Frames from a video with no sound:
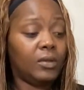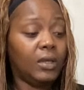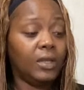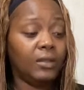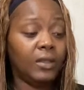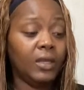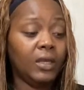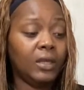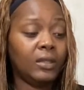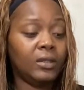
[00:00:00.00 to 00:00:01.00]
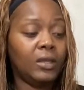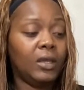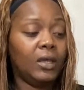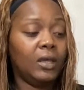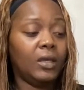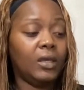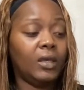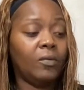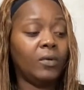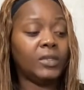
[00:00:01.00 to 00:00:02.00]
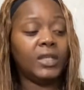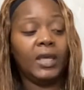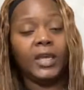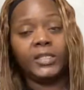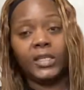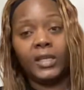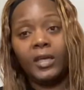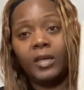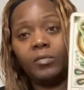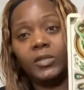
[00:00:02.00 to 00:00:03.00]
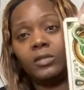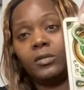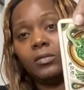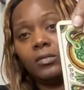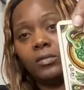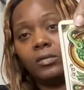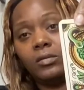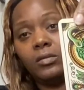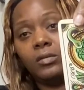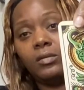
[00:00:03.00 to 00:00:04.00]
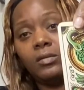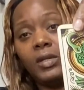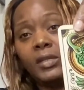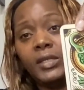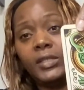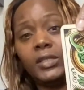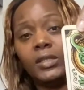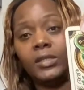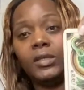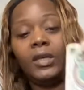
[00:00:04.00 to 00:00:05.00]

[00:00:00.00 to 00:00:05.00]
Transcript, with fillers: And then it was the ace of cups. Now listen,